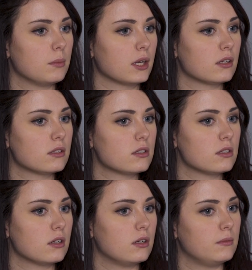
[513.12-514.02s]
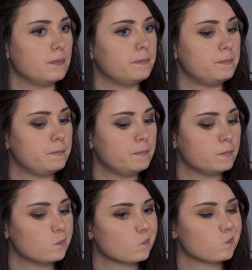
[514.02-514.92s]
biggest I'm
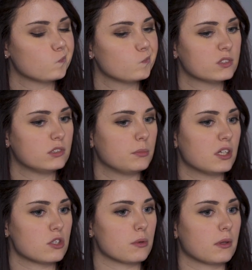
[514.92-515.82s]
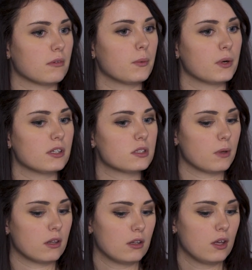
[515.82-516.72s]
not sure what the right word is,
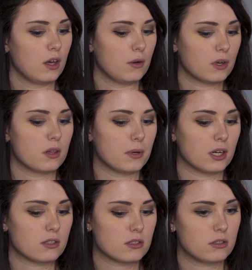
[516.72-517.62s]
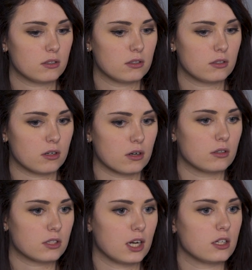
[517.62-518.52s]
but one of the biggest
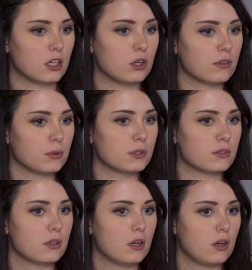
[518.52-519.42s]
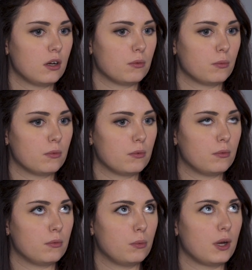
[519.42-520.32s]
hurdles that I had to get over was
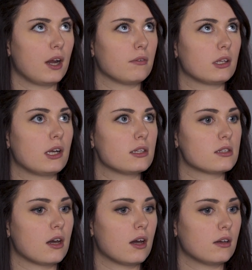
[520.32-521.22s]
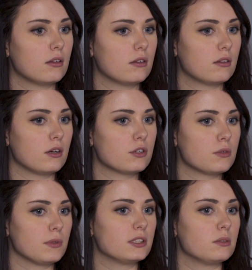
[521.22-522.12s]
when I realized that there's
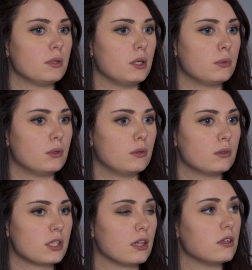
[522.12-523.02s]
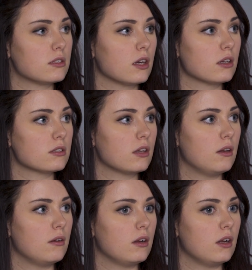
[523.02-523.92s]
a reason people say these things,
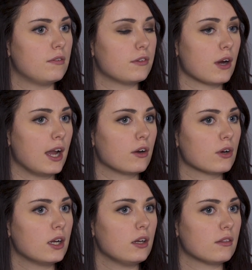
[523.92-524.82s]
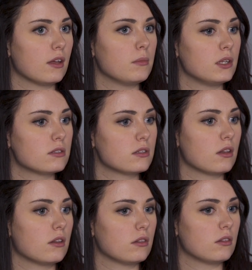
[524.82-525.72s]
and if they're angry, that means
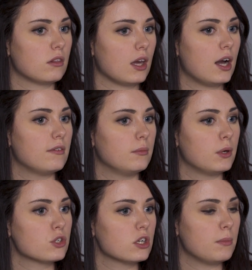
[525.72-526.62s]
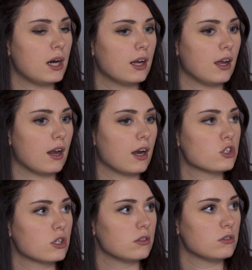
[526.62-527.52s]
that they have emotion about it, and I
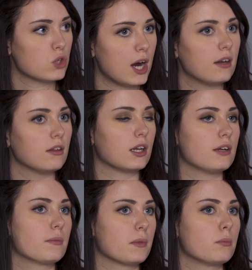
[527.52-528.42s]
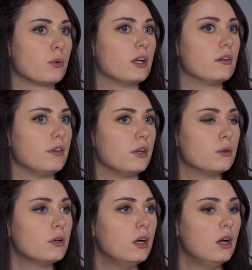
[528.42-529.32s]
should try to look at it from their point of
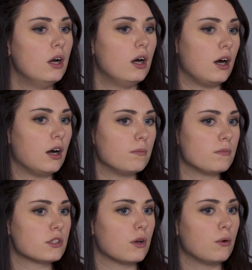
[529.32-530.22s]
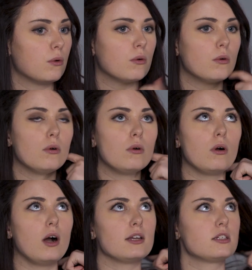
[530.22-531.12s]
view. So
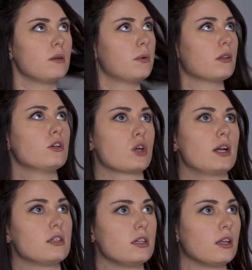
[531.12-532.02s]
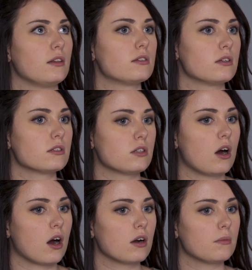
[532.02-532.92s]
I typically try not to take these things to
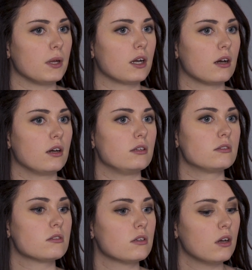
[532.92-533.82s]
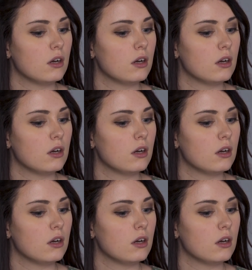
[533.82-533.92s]
heart, because